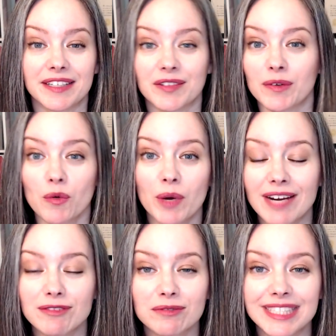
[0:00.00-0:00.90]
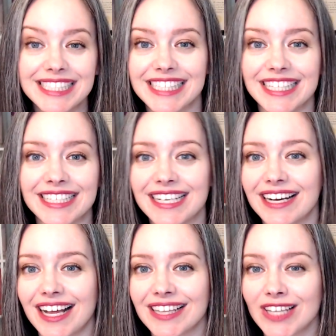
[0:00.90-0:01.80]
for whatever reason,
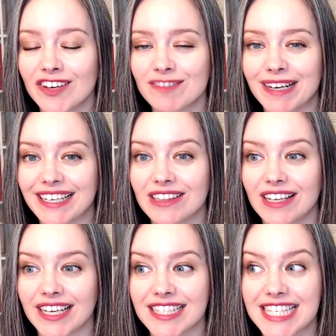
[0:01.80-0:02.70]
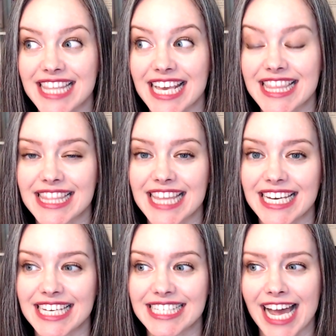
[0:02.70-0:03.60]
a lot of my clients think that they
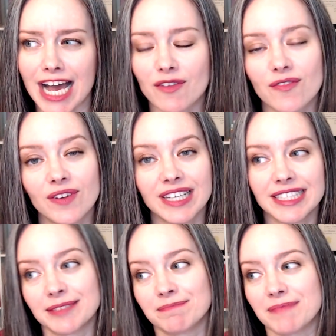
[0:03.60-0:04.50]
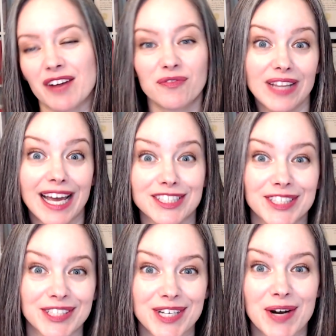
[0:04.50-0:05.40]
need to have a
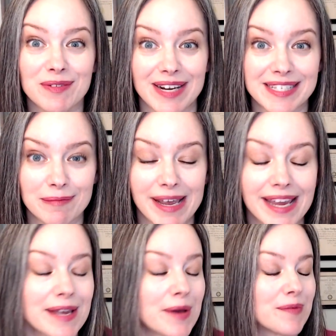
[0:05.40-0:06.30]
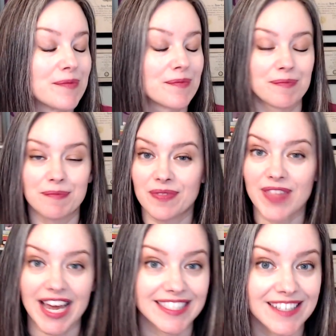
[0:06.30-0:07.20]
flashier resume.
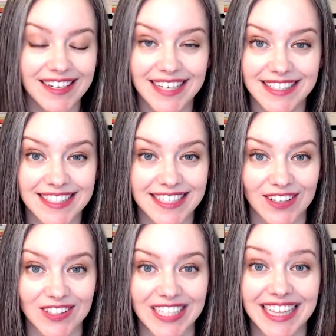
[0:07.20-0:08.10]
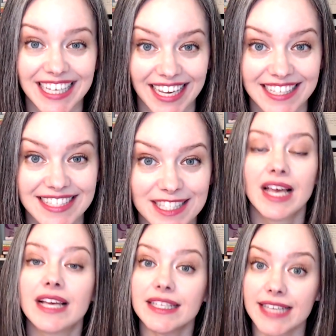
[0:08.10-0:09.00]
That is not necessarily the case.
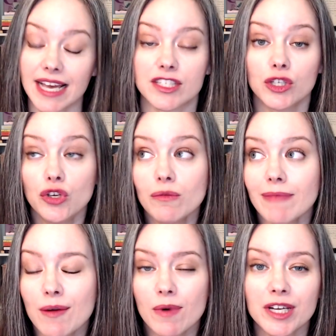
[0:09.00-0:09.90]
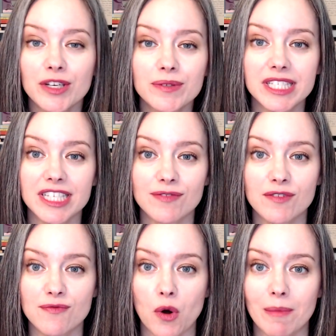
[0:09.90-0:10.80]
Yes, you may want to use a different
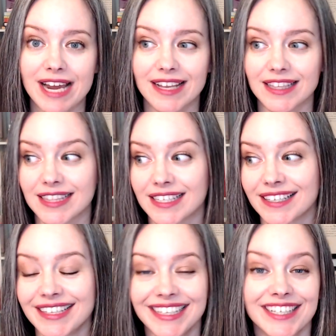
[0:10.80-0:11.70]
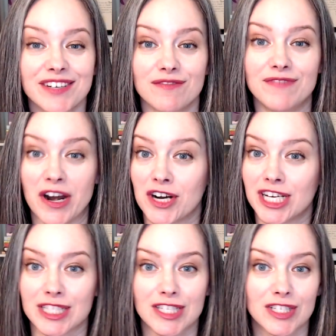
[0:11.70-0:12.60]
formatting than the very
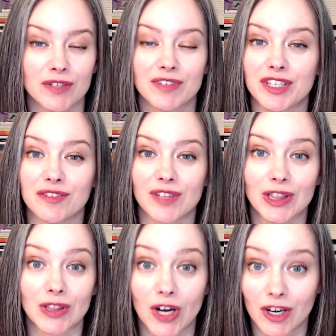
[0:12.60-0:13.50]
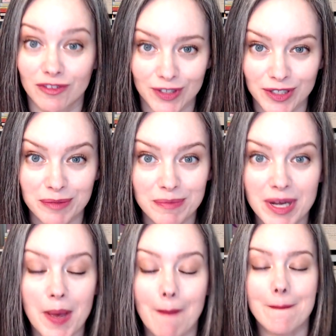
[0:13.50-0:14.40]
conservative law firm
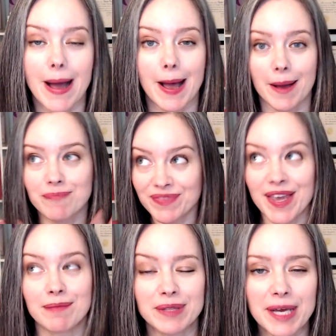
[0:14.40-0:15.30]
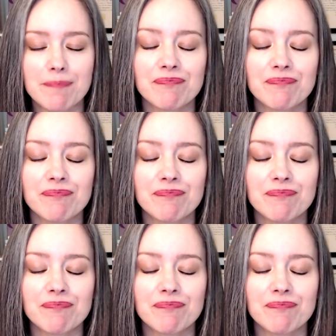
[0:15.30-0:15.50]
template,